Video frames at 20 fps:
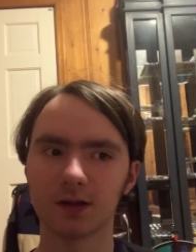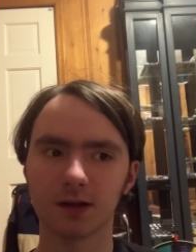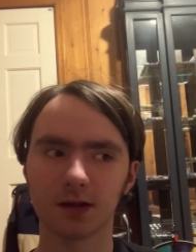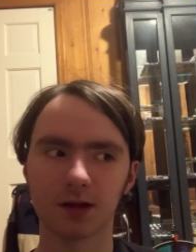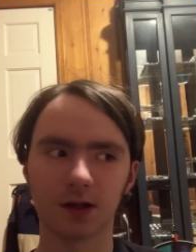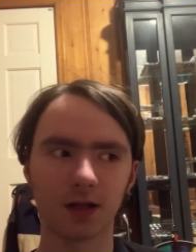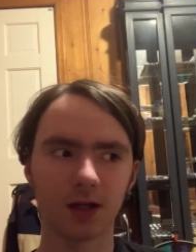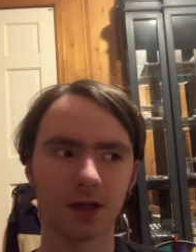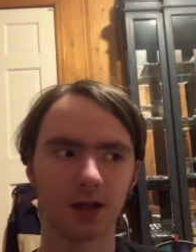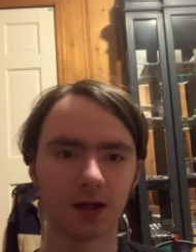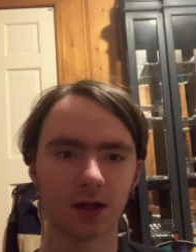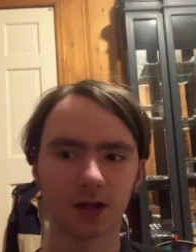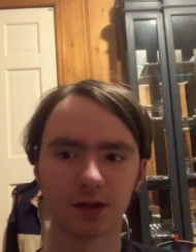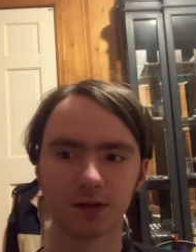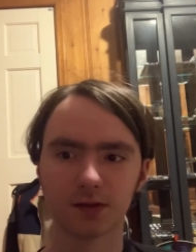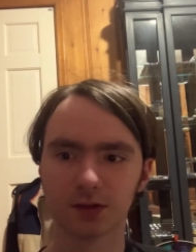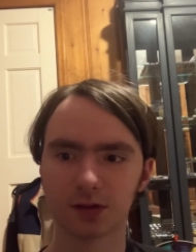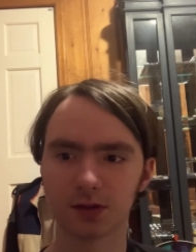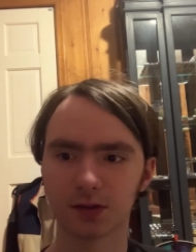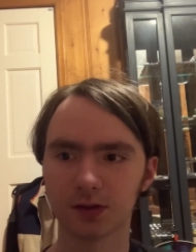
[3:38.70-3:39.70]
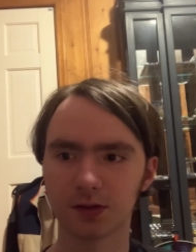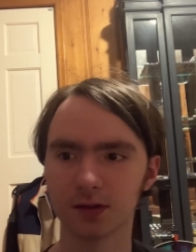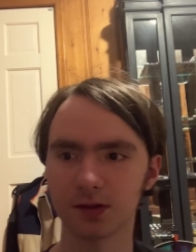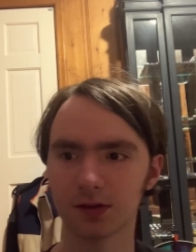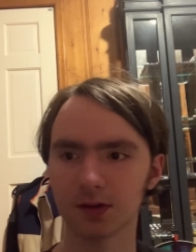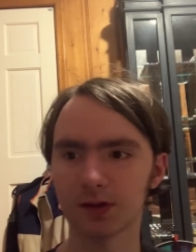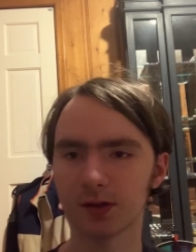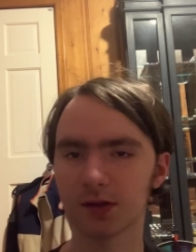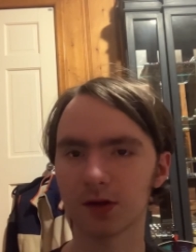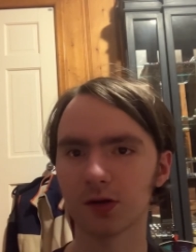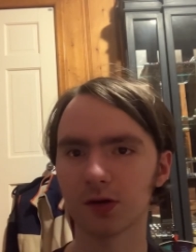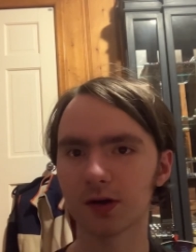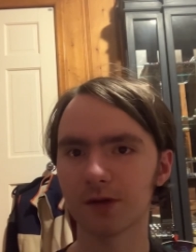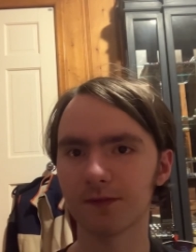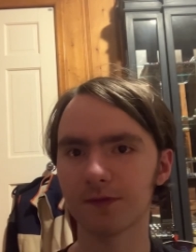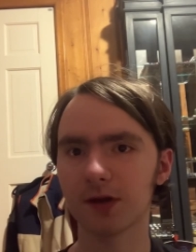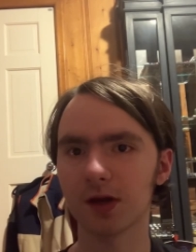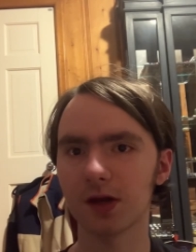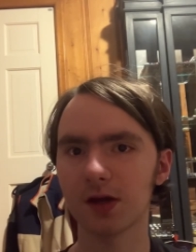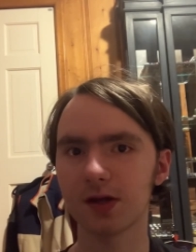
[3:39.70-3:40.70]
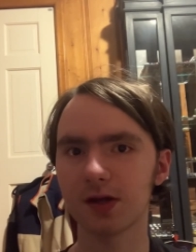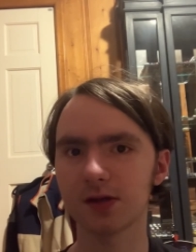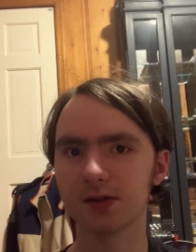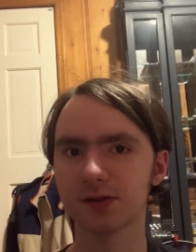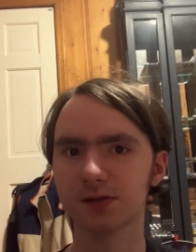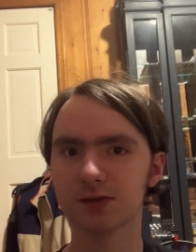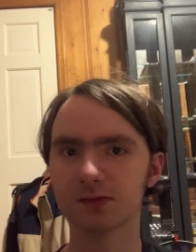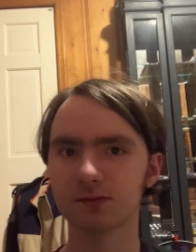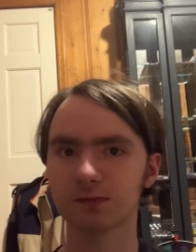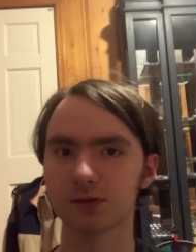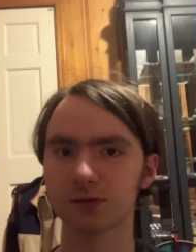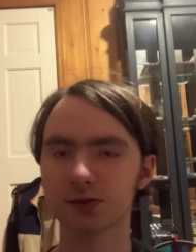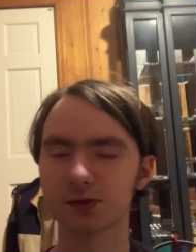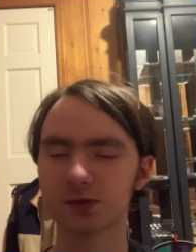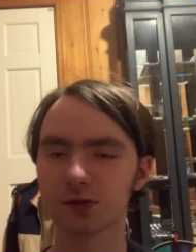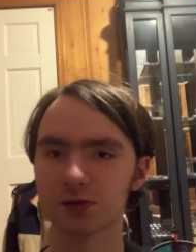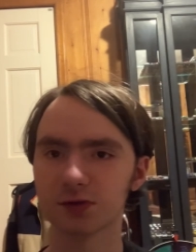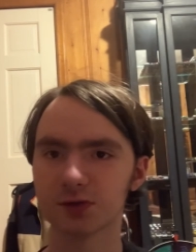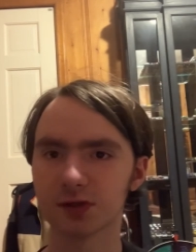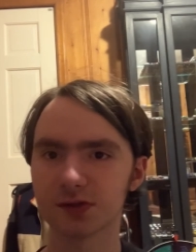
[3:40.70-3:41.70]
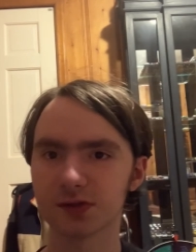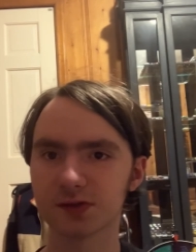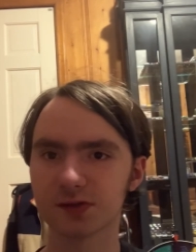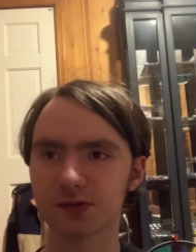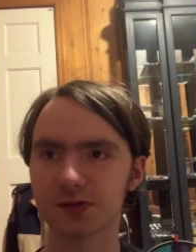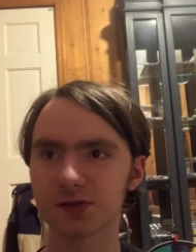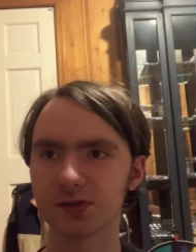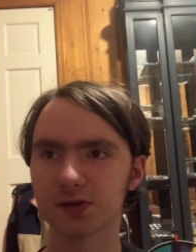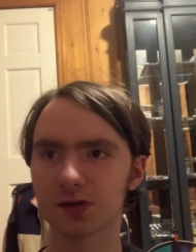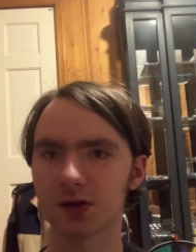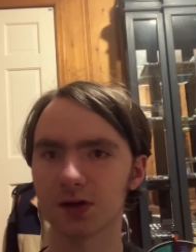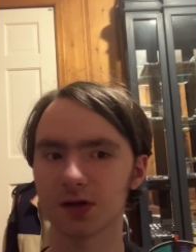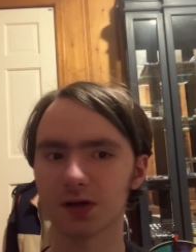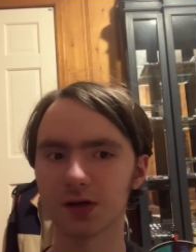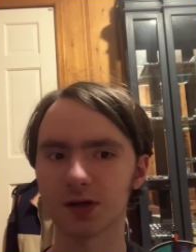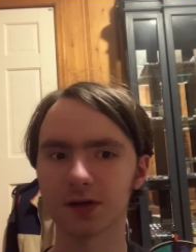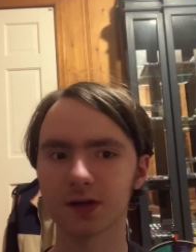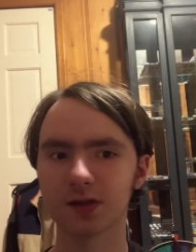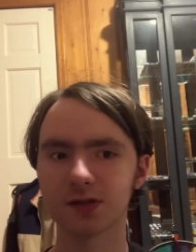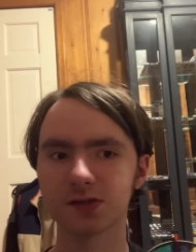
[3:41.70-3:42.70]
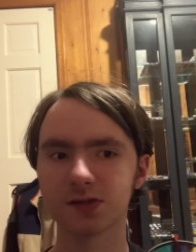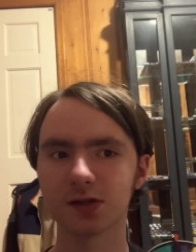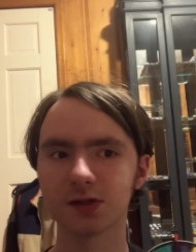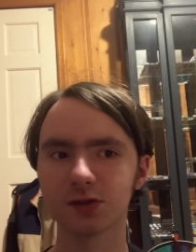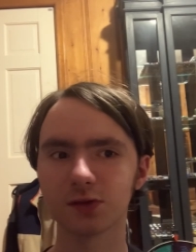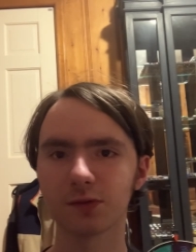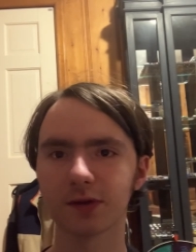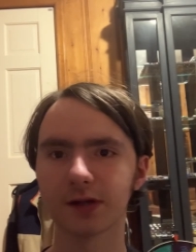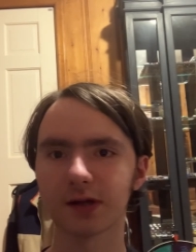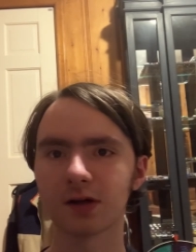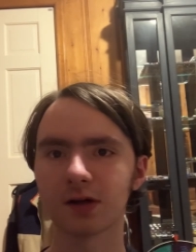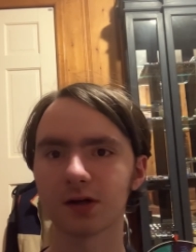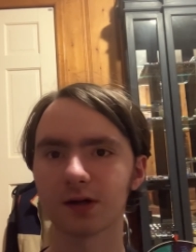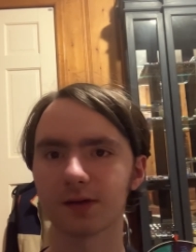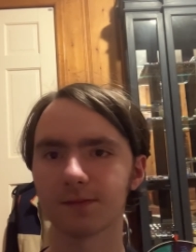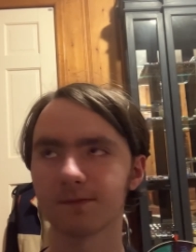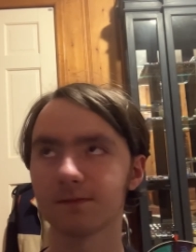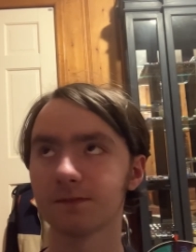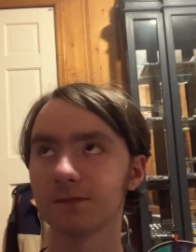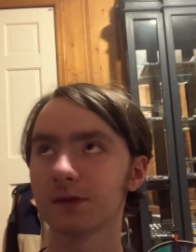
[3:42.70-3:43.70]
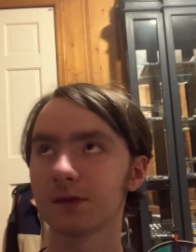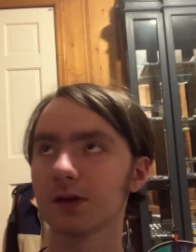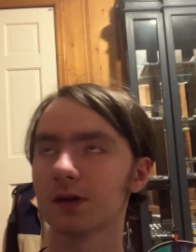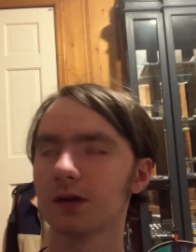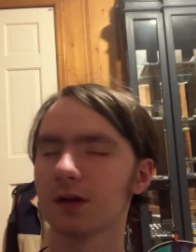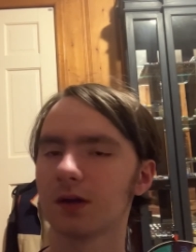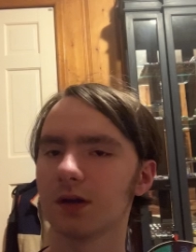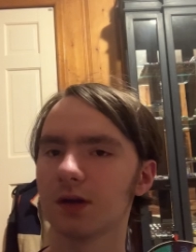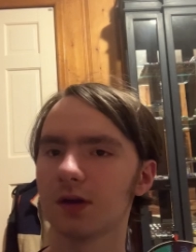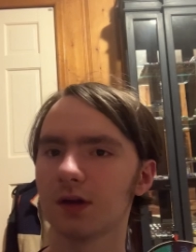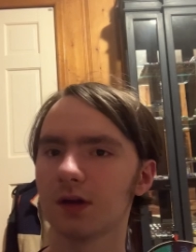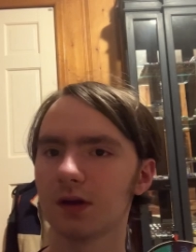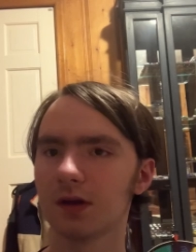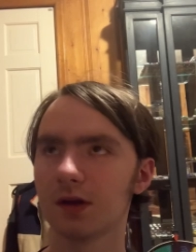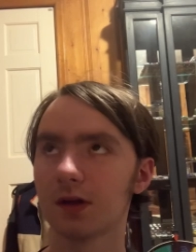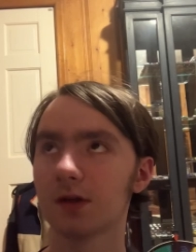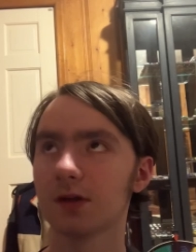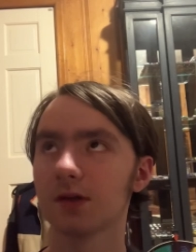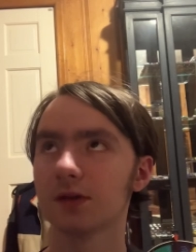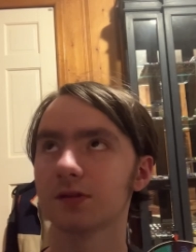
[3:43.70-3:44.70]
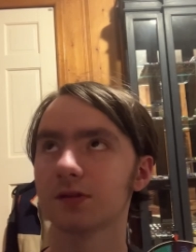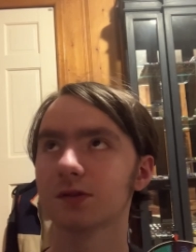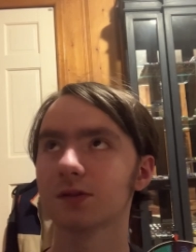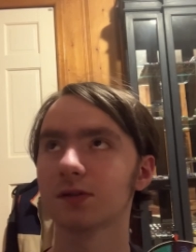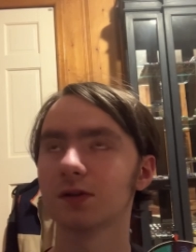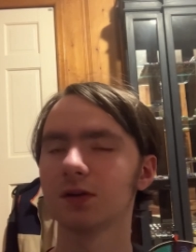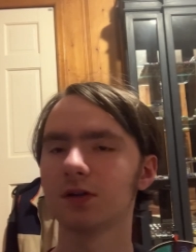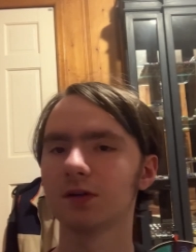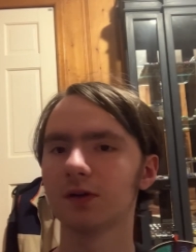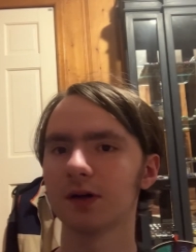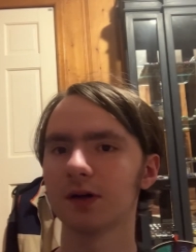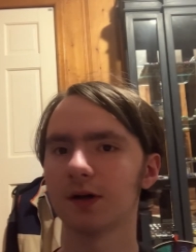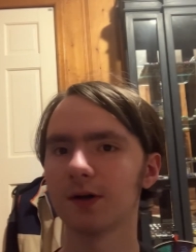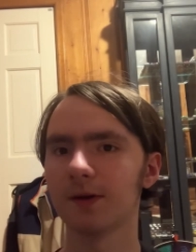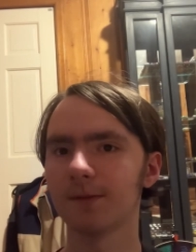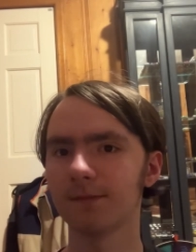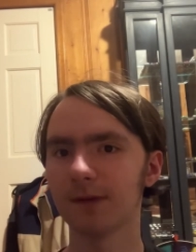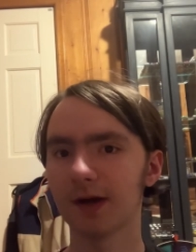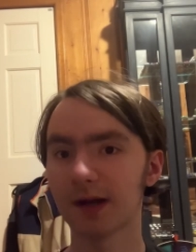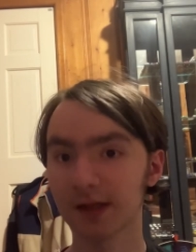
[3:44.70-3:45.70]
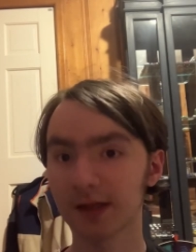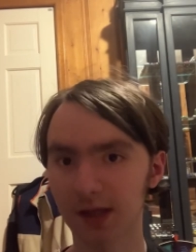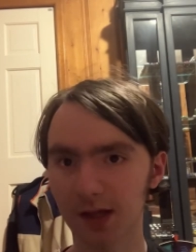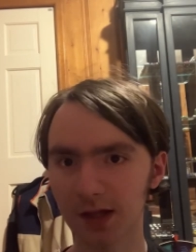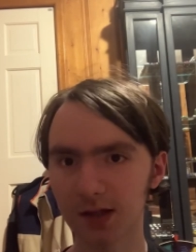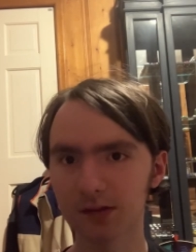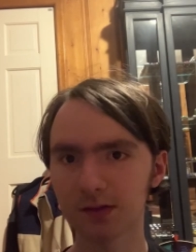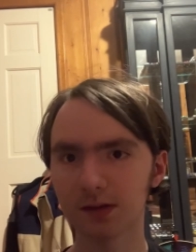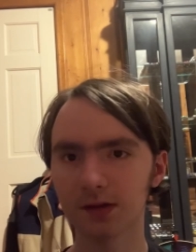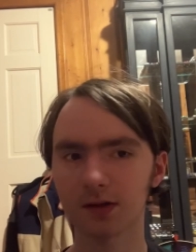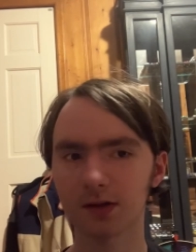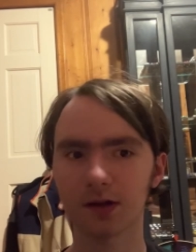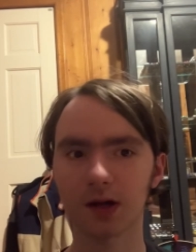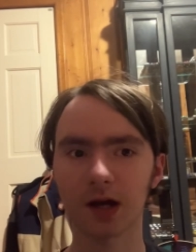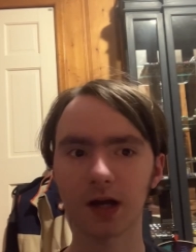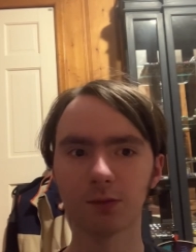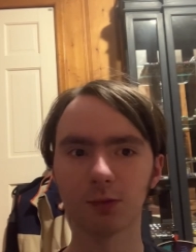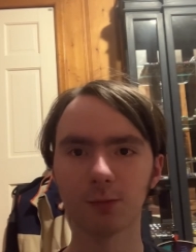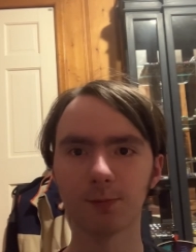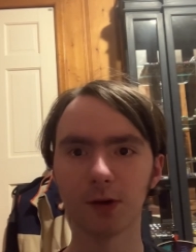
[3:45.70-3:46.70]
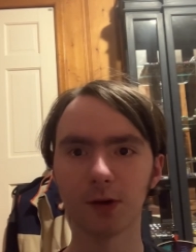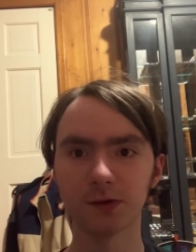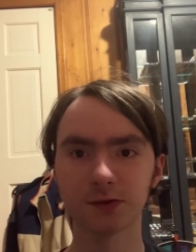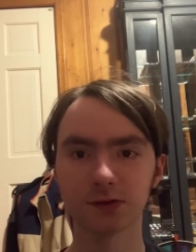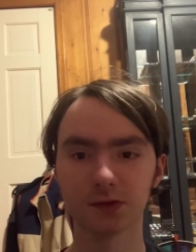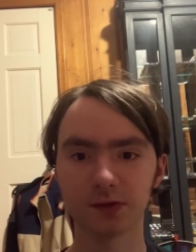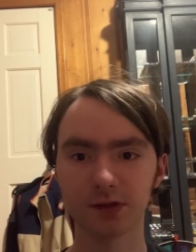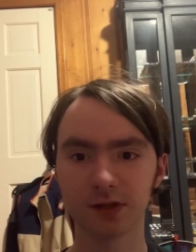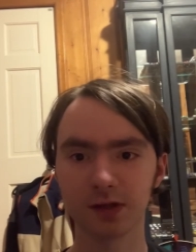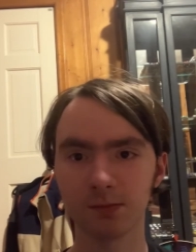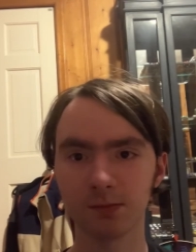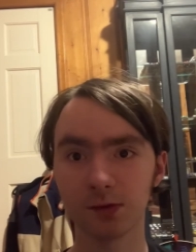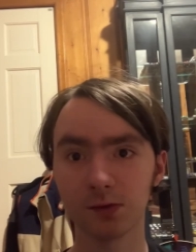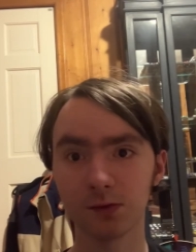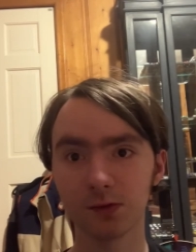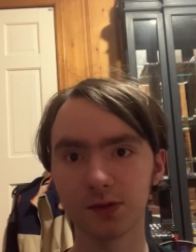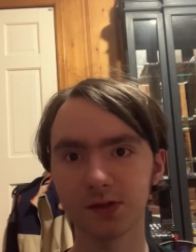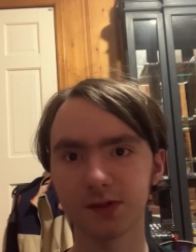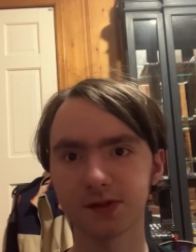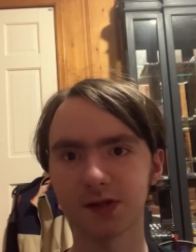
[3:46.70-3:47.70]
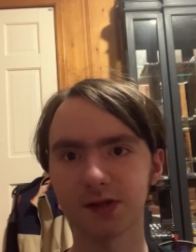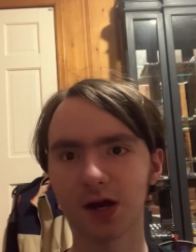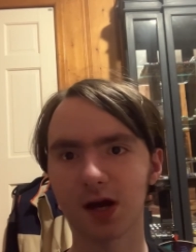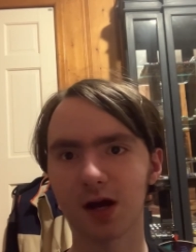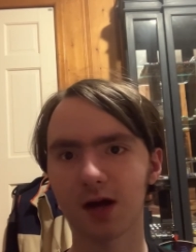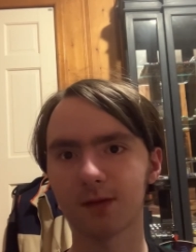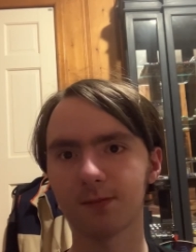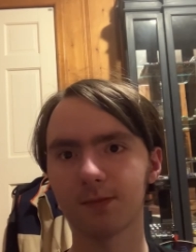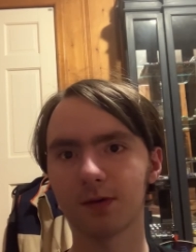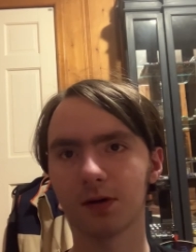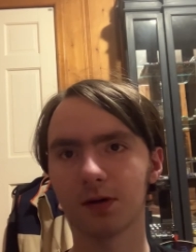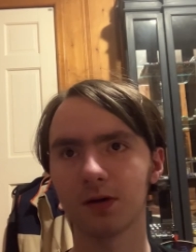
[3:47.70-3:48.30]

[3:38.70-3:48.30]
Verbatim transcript: and RFK's resurgence uh, continuing on. So um, again, I will post on the community tab